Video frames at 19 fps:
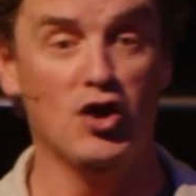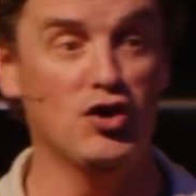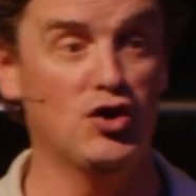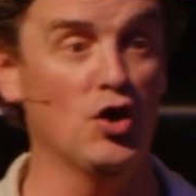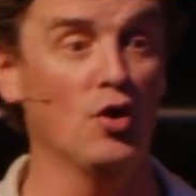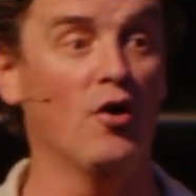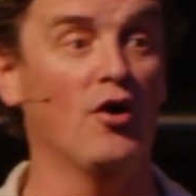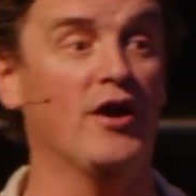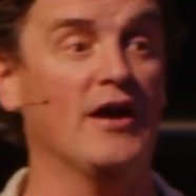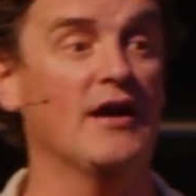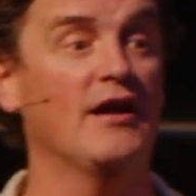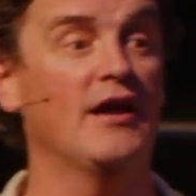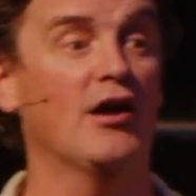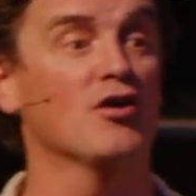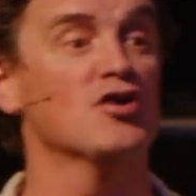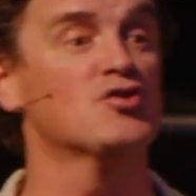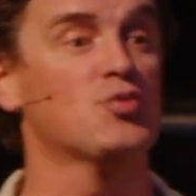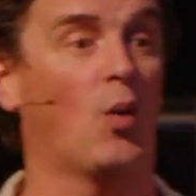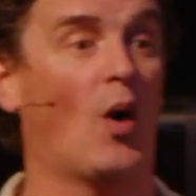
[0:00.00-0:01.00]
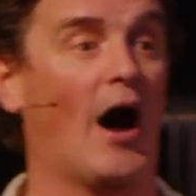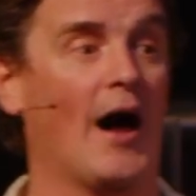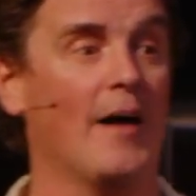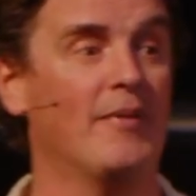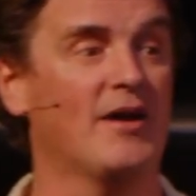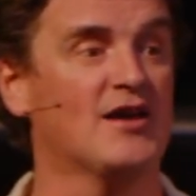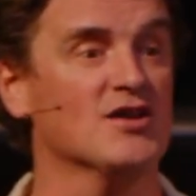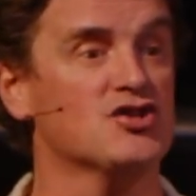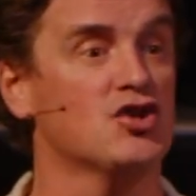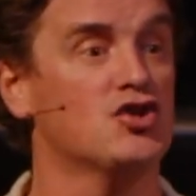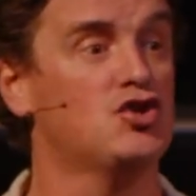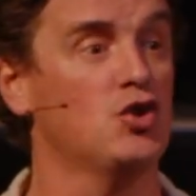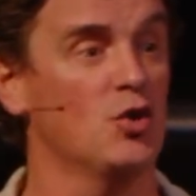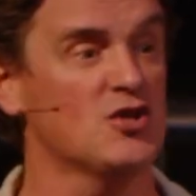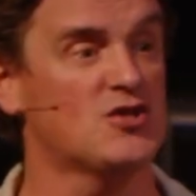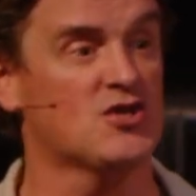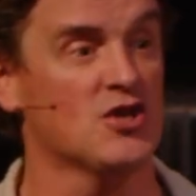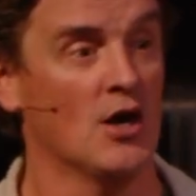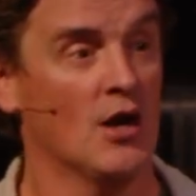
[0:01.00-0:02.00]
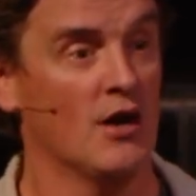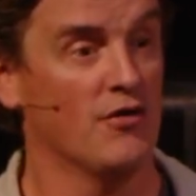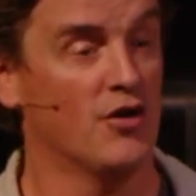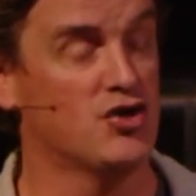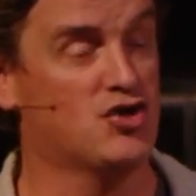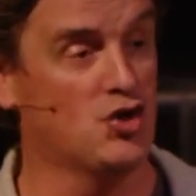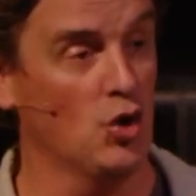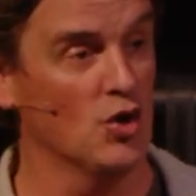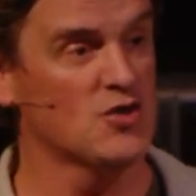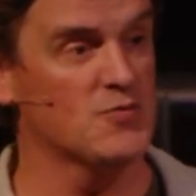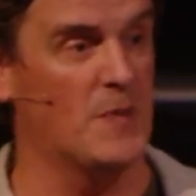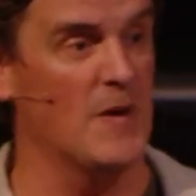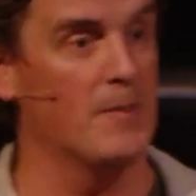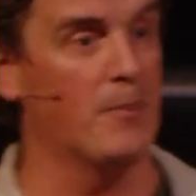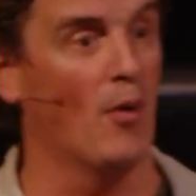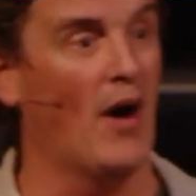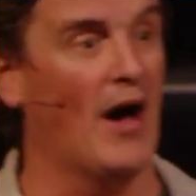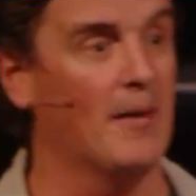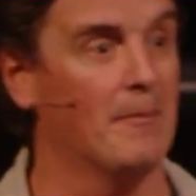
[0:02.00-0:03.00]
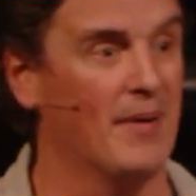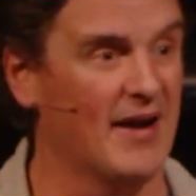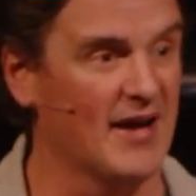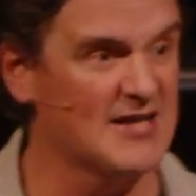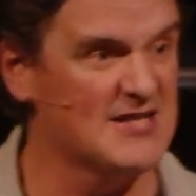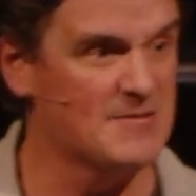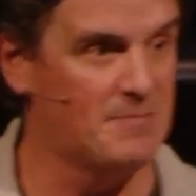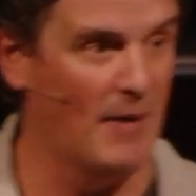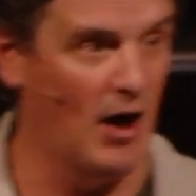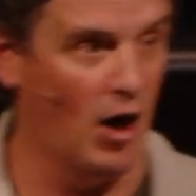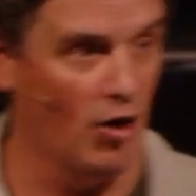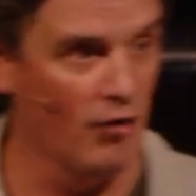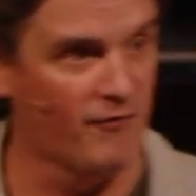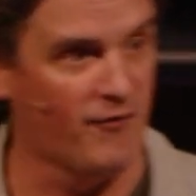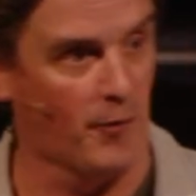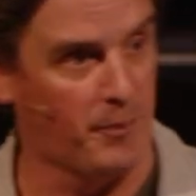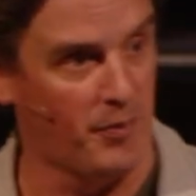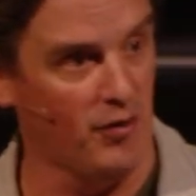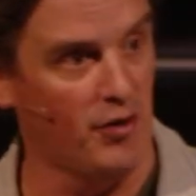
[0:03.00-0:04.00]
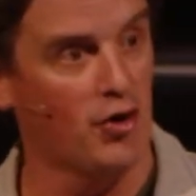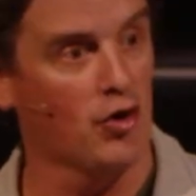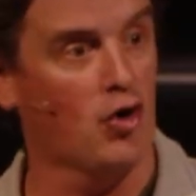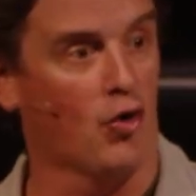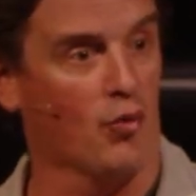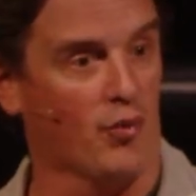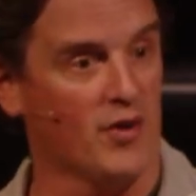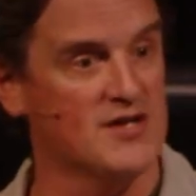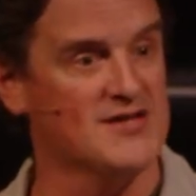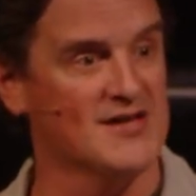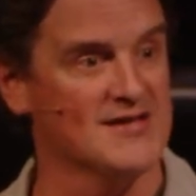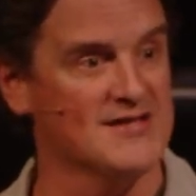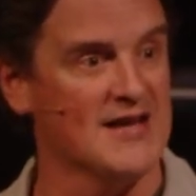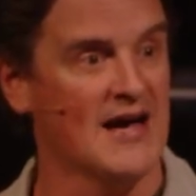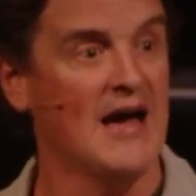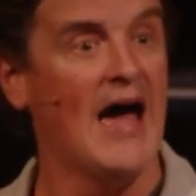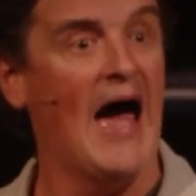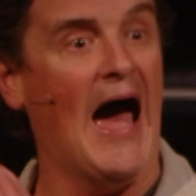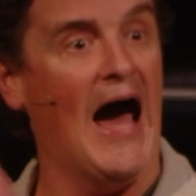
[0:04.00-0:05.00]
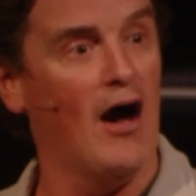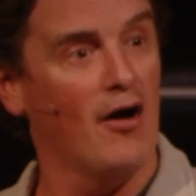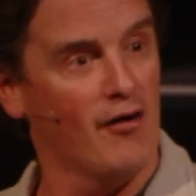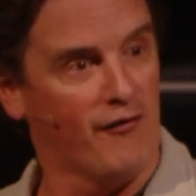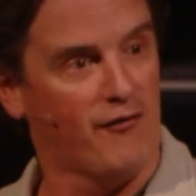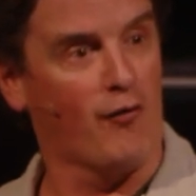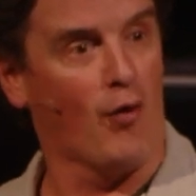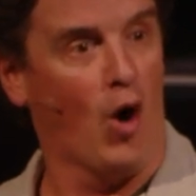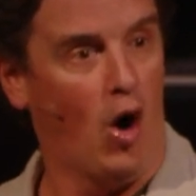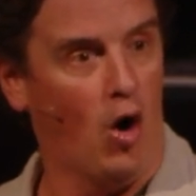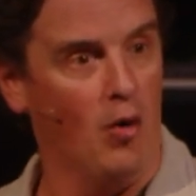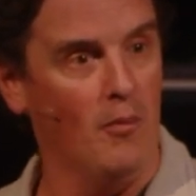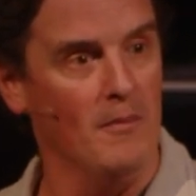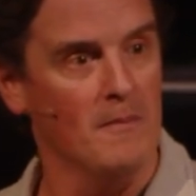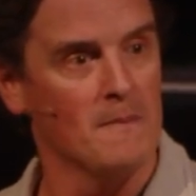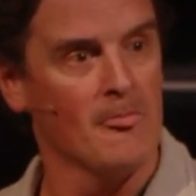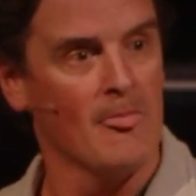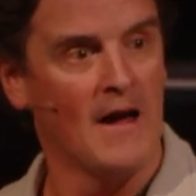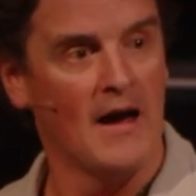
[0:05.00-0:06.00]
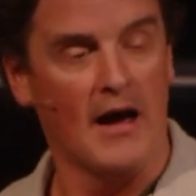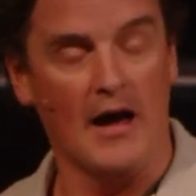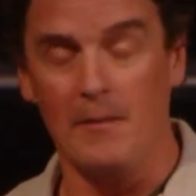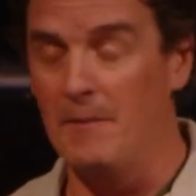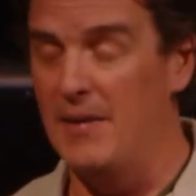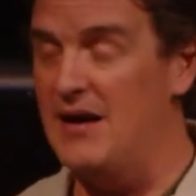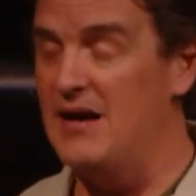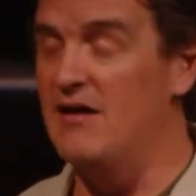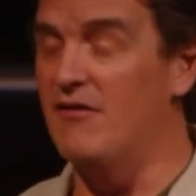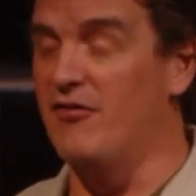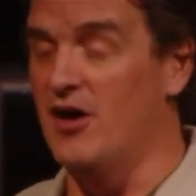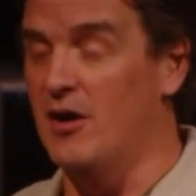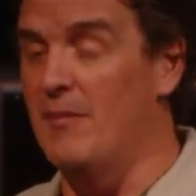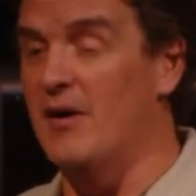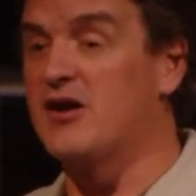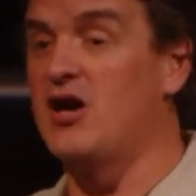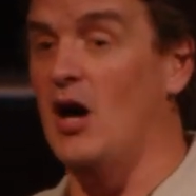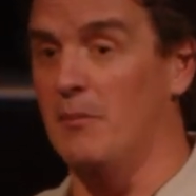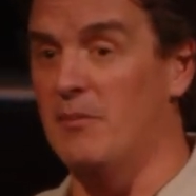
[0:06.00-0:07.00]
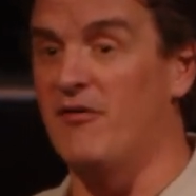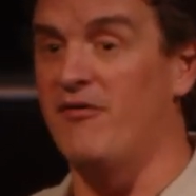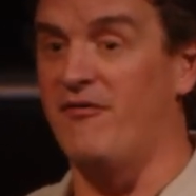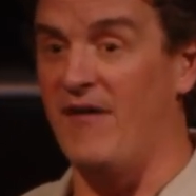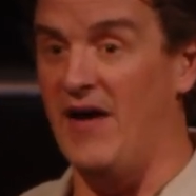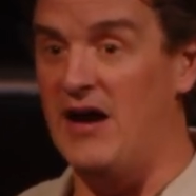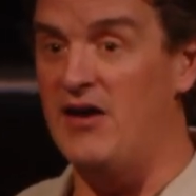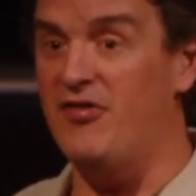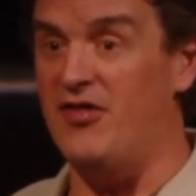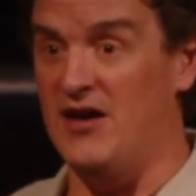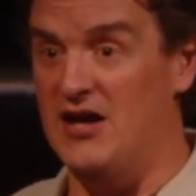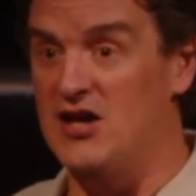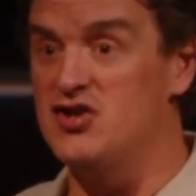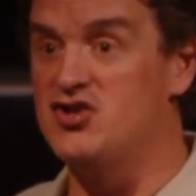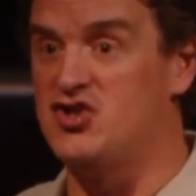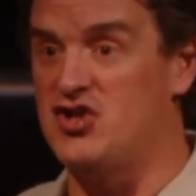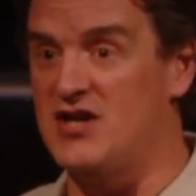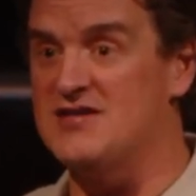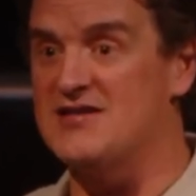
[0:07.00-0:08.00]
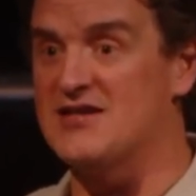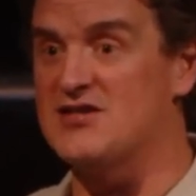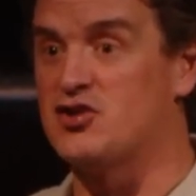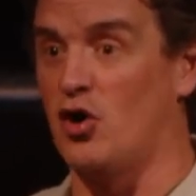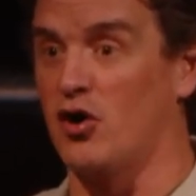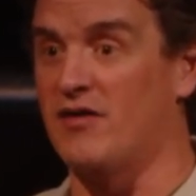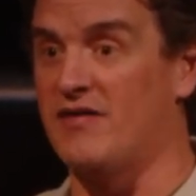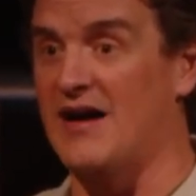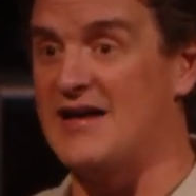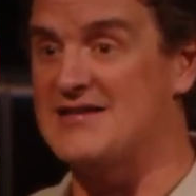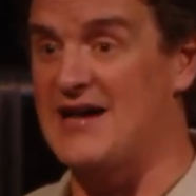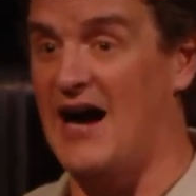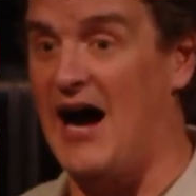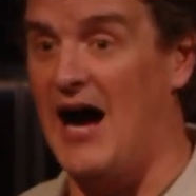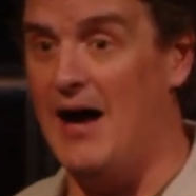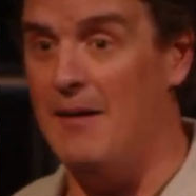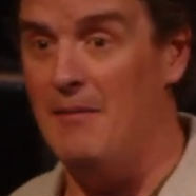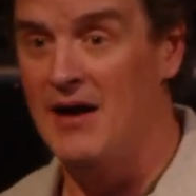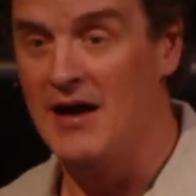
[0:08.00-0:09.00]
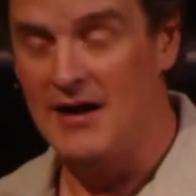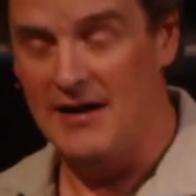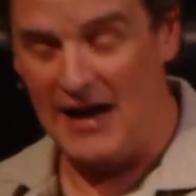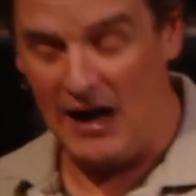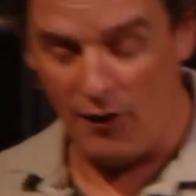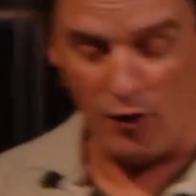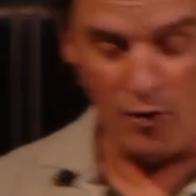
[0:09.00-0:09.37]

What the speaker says: unity, and here's why. Because the Jewish people had been expelled for political reasons out of Rome, and many of them had come to faith in Jesus during that time. Now